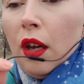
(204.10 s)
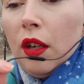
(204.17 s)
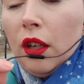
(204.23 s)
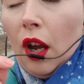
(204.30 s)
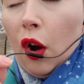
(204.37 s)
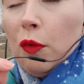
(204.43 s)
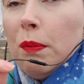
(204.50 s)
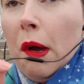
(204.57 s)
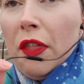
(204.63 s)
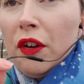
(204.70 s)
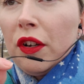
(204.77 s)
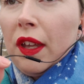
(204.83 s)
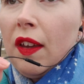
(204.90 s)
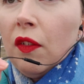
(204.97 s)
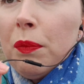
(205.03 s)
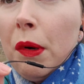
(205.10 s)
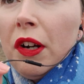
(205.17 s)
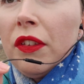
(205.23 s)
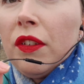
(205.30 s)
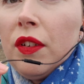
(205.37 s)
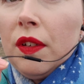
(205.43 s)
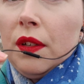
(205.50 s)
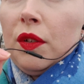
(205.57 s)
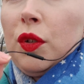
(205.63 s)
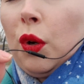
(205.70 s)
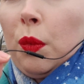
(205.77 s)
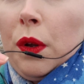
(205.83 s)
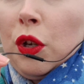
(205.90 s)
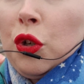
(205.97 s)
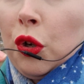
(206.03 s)
our mother gave birth to us, or
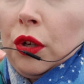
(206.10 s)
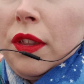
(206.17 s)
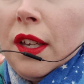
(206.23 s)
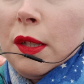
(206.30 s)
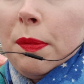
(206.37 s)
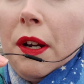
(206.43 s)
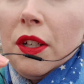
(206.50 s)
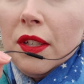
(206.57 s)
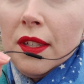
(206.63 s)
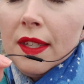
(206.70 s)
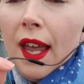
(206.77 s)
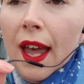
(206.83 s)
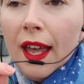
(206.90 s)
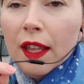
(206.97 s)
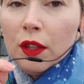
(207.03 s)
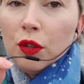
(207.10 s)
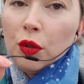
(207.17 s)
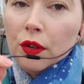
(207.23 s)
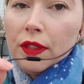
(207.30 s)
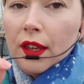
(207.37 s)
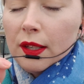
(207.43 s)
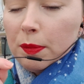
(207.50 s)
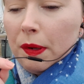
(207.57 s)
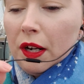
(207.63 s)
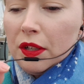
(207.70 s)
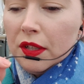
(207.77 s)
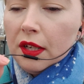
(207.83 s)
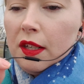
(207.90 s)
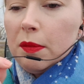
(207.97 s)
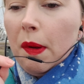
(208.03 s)
we shook this person's hand, or this
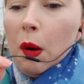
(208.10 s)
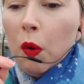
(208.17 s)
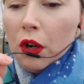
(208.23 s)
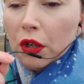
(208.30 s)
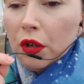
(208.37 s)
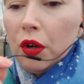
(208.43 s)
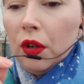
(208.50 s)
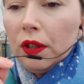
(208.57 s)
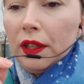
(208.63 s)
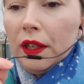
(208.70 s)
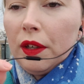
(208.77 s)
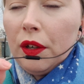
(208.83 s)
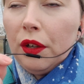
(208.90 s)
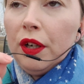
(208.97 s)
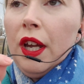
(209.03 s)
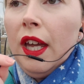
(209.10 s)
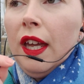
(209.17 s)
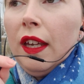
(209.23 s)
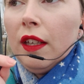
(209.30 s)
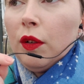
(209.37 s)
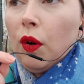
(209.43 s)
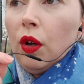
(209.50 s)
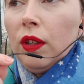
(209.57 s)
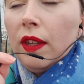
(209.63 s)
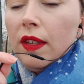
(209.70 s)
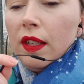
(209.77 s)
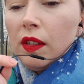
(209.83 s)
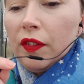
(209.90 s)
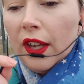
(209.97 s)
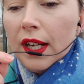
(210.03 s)
person is my work colleague, or, all of
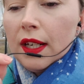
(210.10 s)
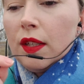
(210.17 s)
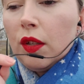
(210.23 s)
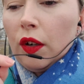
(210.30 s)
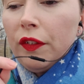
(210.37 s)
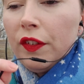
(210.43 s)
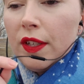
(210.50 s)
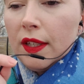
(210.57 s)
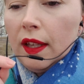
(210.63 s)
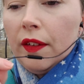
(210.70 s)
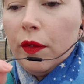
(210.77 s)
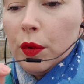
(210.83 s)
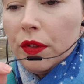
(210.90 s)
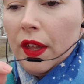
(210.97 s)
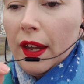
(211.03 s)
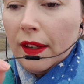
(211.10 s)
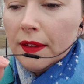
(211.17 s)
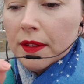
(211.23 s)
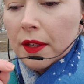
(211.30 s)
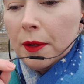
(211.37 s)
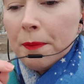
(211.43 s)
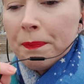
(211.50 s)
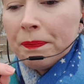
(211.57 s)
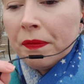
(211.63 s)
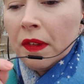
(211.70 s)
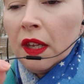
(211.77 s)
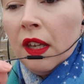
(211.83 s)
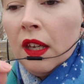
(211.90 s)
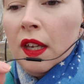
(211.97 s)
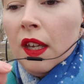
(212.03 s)
these very surface level things.
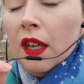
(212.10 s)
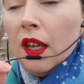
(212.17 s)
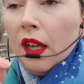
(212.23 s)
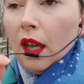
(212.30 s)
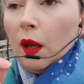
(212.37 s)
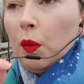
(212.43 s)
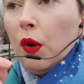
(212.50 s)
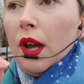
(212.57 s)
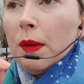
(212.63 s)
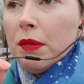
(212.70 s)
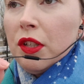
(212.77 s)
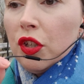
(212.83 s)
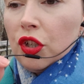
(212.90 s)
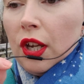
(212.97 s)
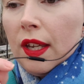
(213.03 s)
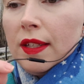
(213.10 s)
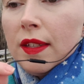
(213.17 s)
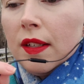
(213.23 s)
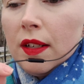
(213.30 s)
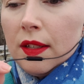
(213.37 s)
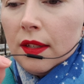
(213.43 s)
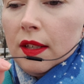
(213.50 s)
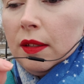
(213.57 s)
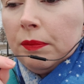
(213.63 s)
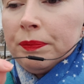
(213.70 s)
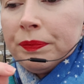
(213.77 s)
And what I'm suggesting is that